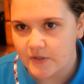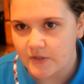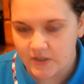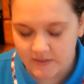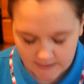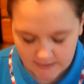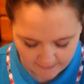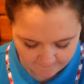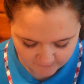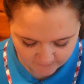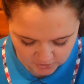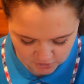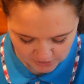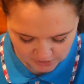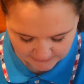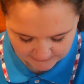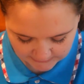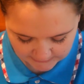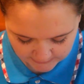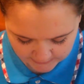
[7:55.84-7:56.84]
which is their fish
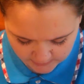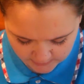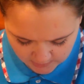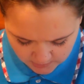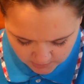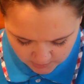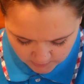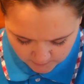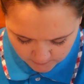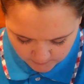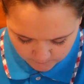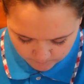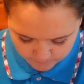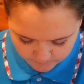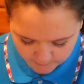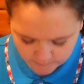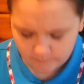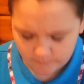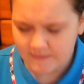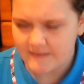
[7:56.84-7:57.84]
tank.
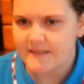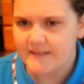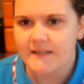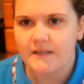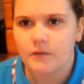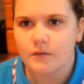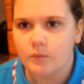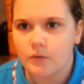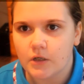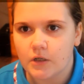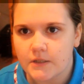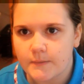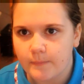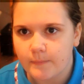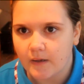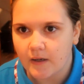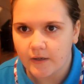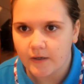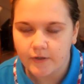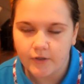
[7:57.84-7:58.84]
But we did it in the water
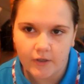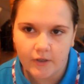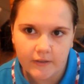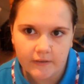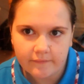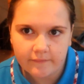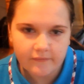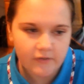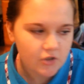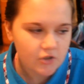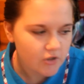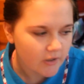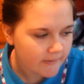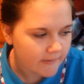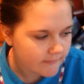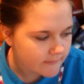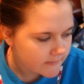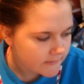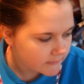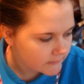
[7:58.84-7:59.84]
park, not in the fish
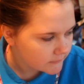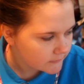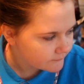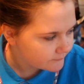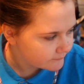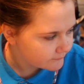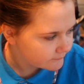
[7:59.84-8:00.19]
tank, so.